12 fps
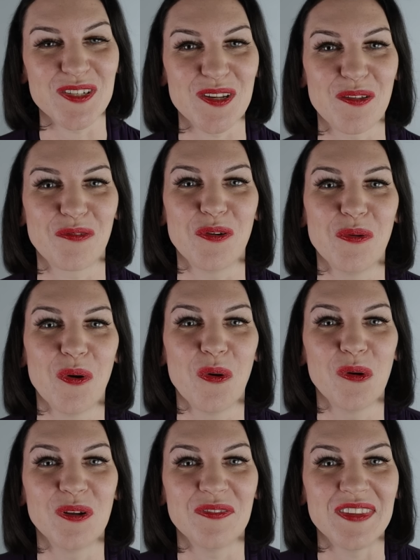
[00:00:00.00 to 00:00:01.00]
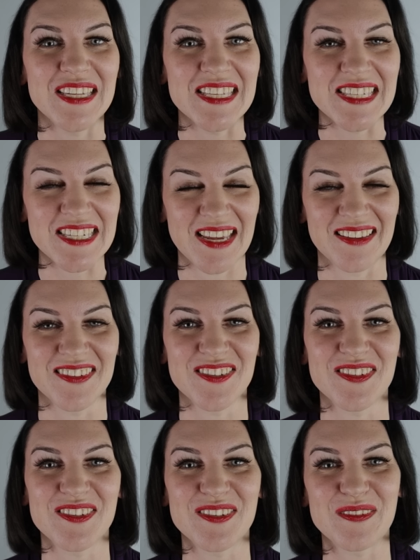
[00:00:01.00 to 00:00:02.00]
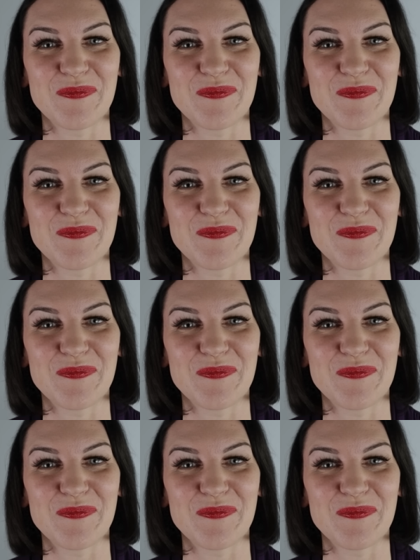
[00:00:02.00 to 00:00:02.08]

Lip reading: through all of these tests,